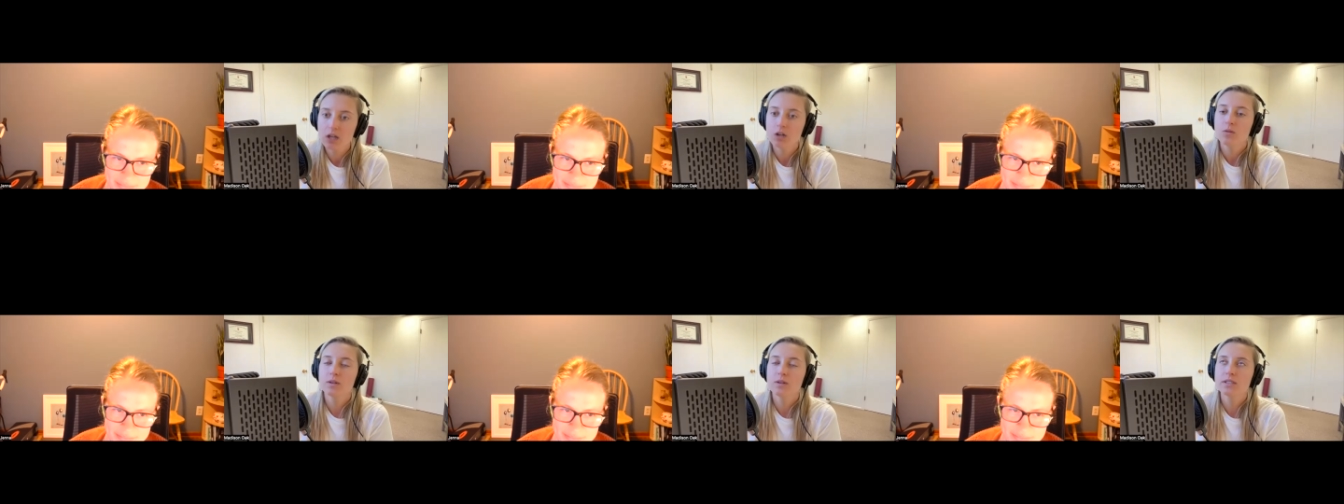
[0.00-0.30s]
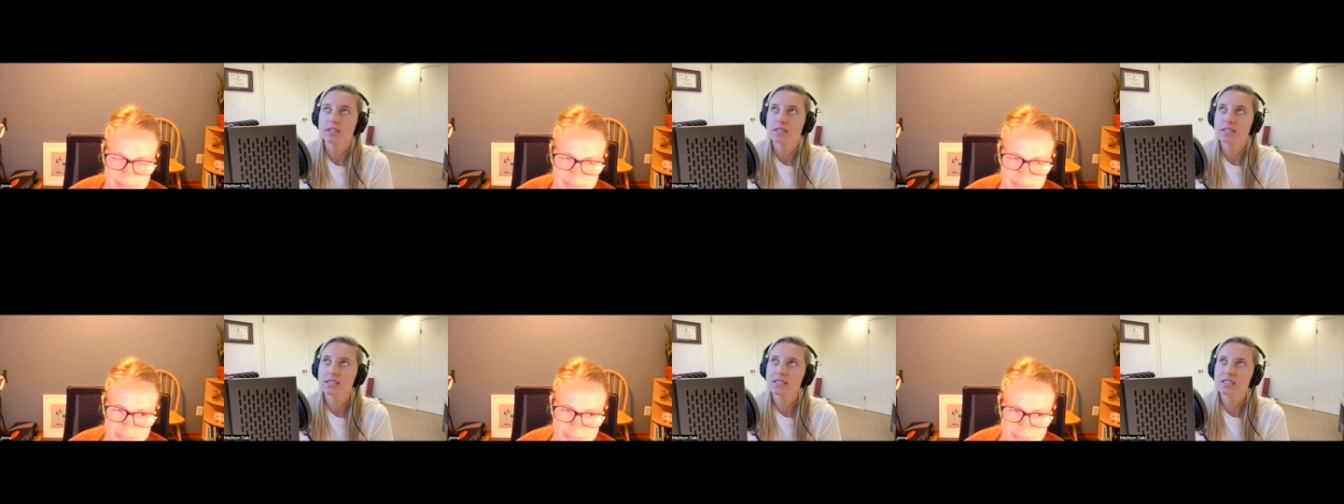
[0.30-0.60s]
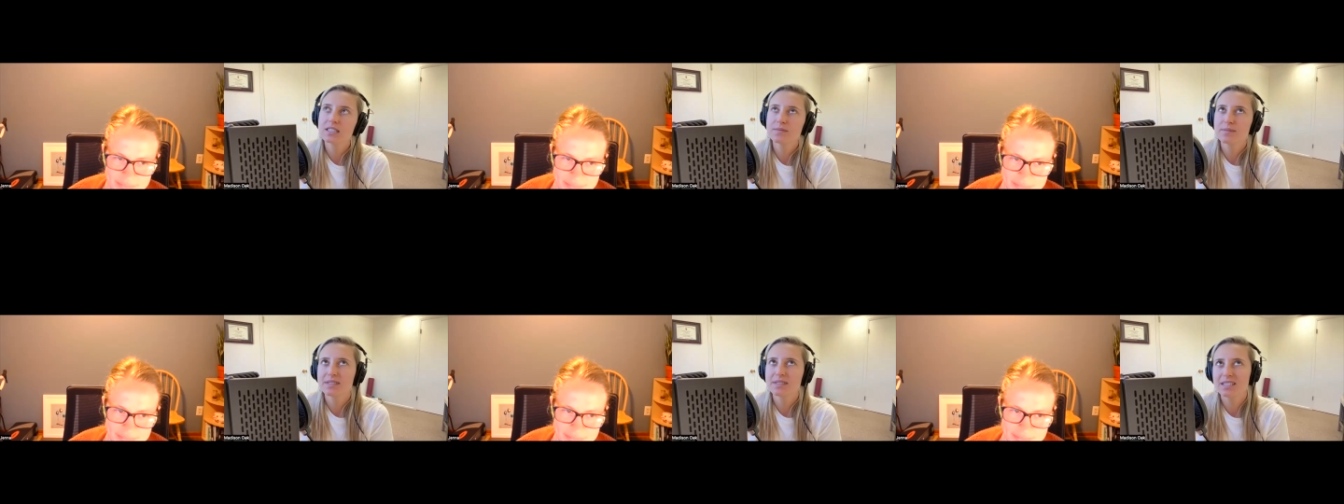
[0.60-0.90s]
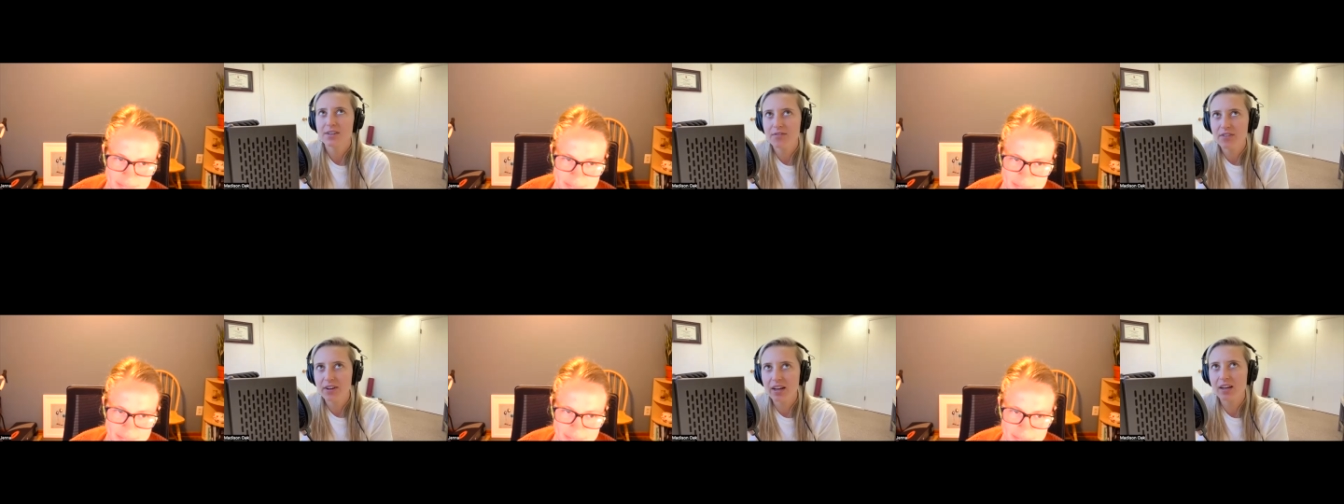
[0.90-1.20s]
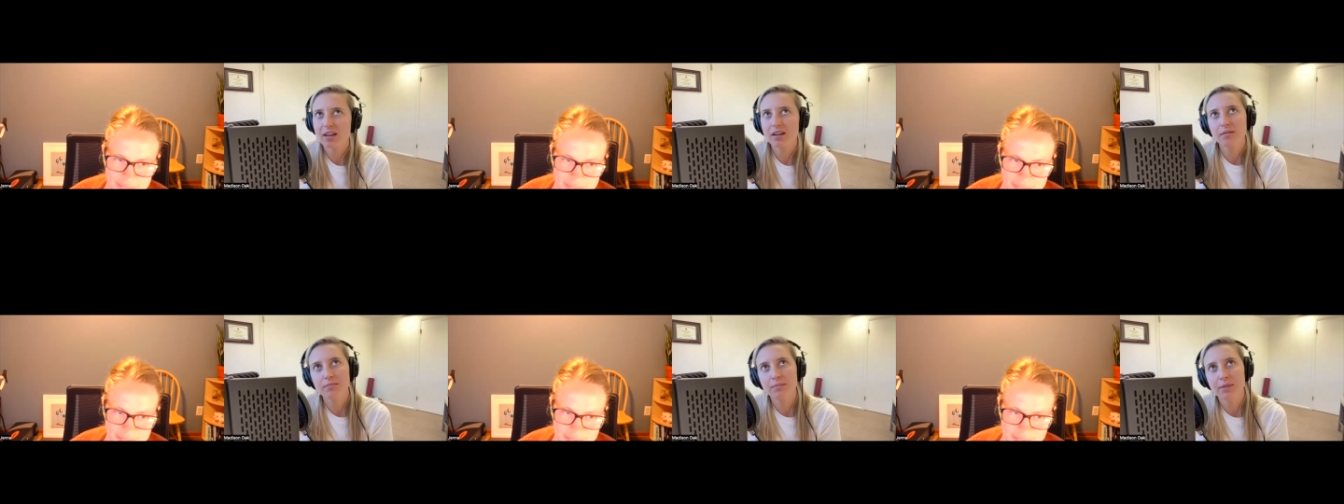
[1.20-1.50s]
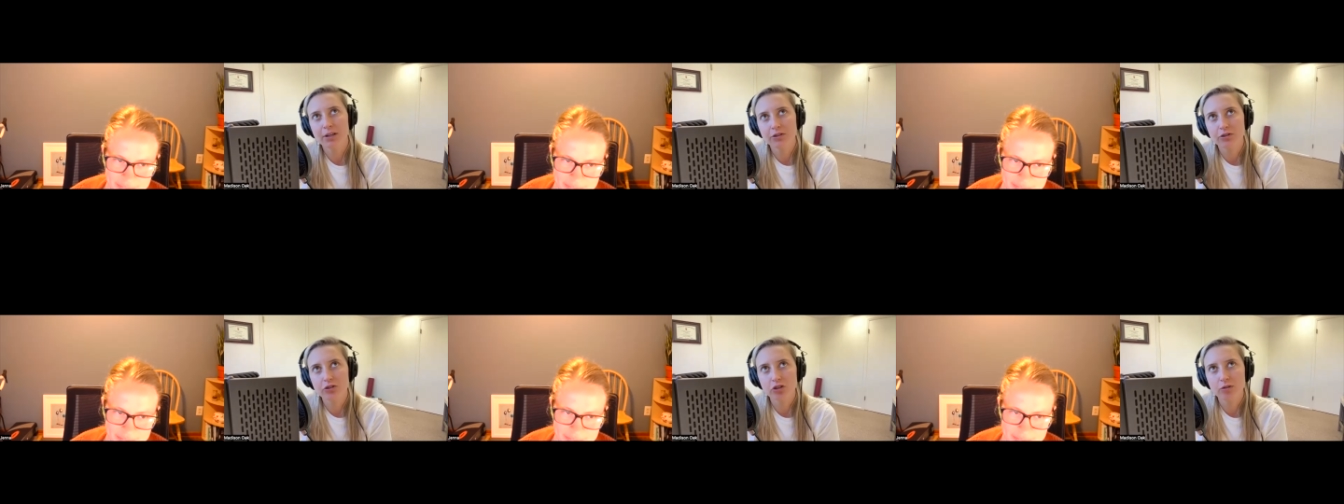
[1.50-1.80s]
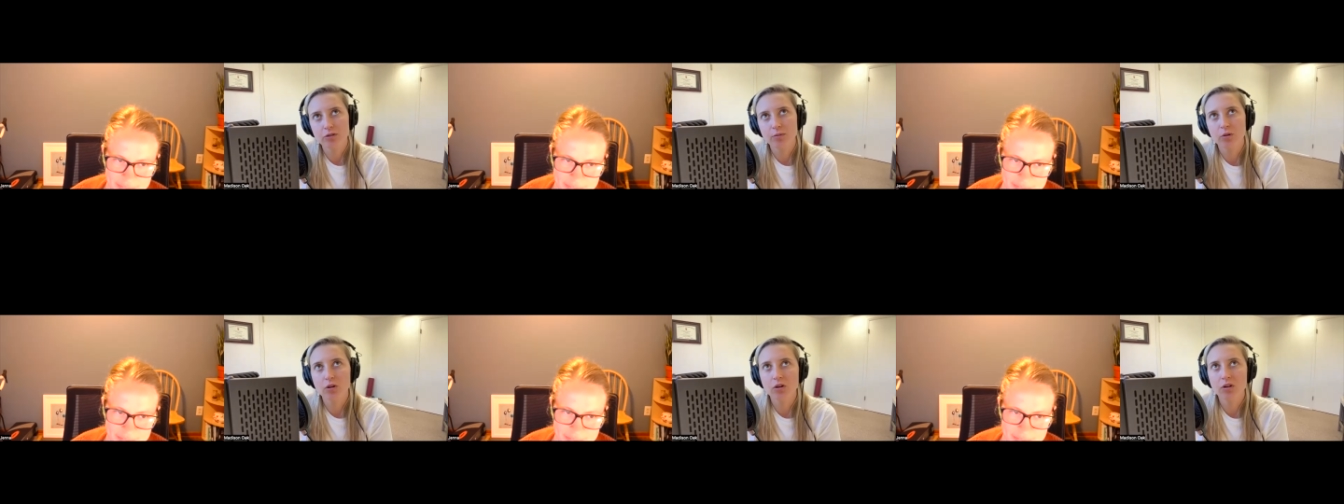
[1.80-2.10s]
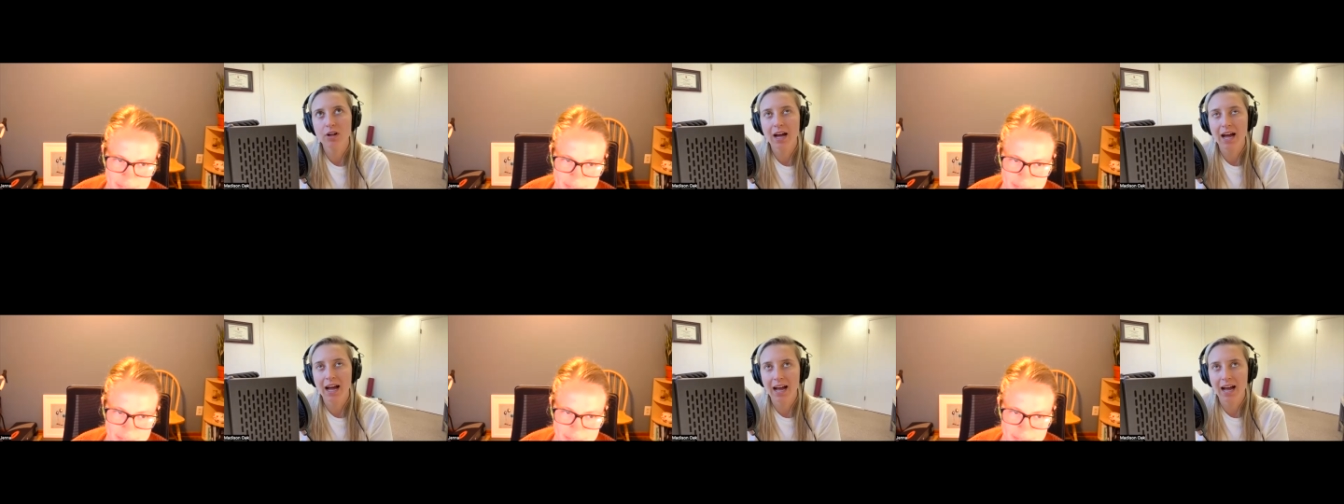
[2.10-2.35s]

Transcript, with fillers: which is specific, measurable,